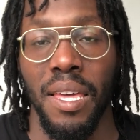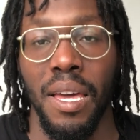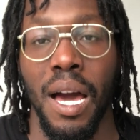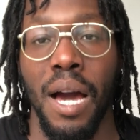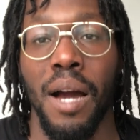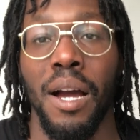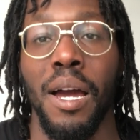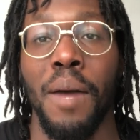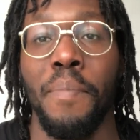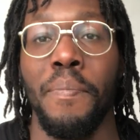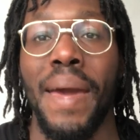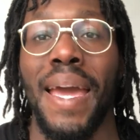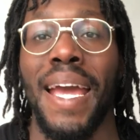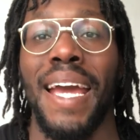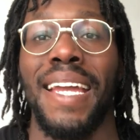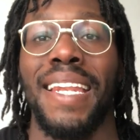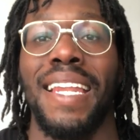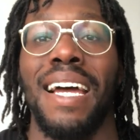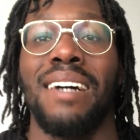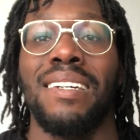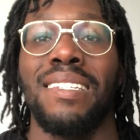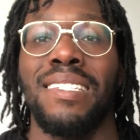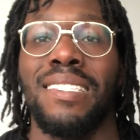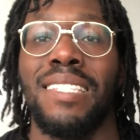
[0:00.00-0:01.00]
I'm going to break it
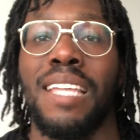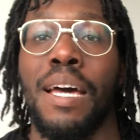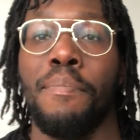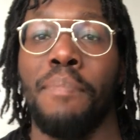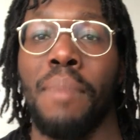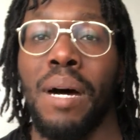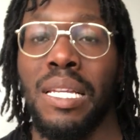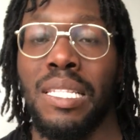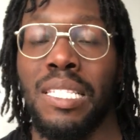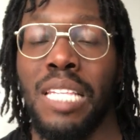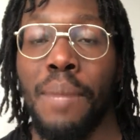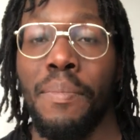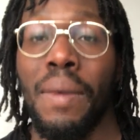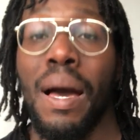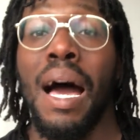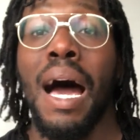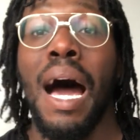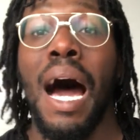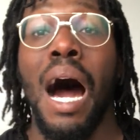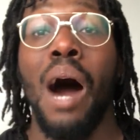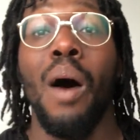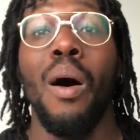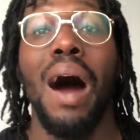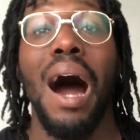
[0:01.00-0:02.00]
down step by step.
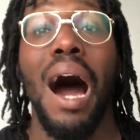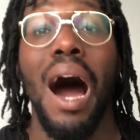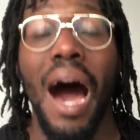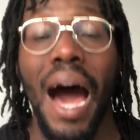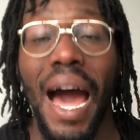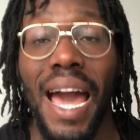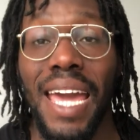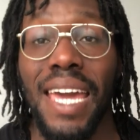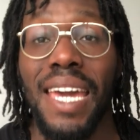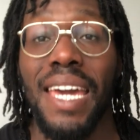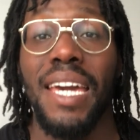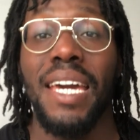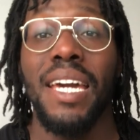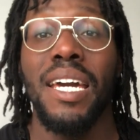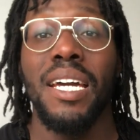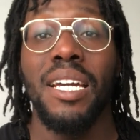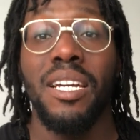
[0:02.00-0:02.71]
How I